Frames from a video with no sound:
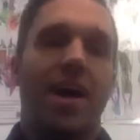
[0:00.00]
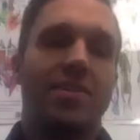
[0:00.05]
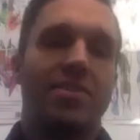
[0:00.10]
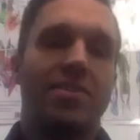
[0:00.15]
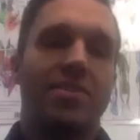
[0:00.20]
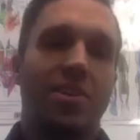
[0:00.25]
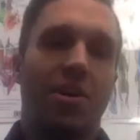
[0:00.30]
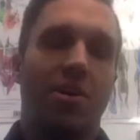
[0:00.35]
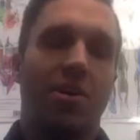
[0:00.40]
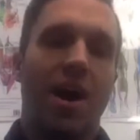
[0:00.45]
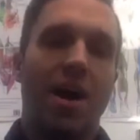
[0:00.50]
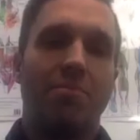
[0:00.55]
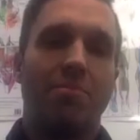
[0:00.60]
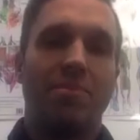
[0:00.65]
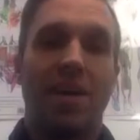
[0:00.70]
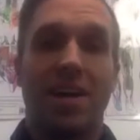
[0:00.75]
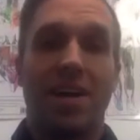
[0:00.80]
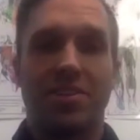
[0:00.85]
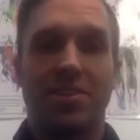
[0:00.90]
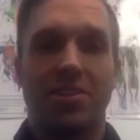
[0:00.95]
So I'm
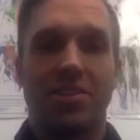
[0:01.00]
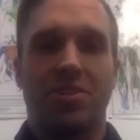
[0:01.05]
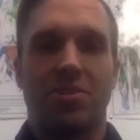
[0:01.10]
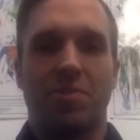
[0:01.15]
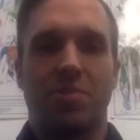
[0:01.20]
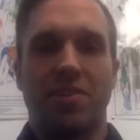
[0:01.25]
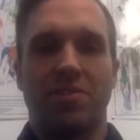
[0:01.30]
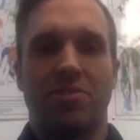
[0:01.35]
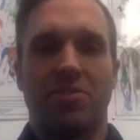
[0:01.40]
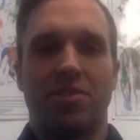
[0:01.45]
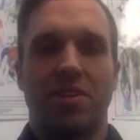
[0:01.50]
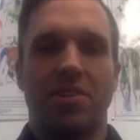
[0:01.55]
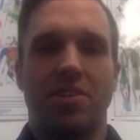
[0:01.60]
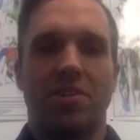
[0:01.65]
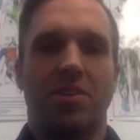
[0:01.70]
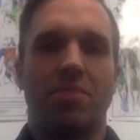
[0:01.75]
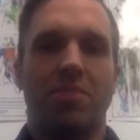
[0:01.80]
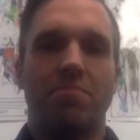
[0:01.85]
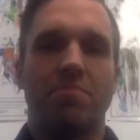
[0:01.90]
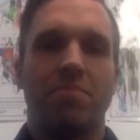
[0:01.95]
Dr. Spencer
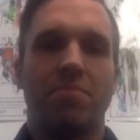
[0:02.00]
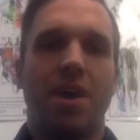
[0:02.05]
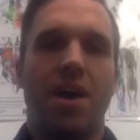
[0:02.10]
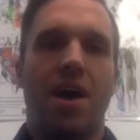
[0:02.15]
Lindholm.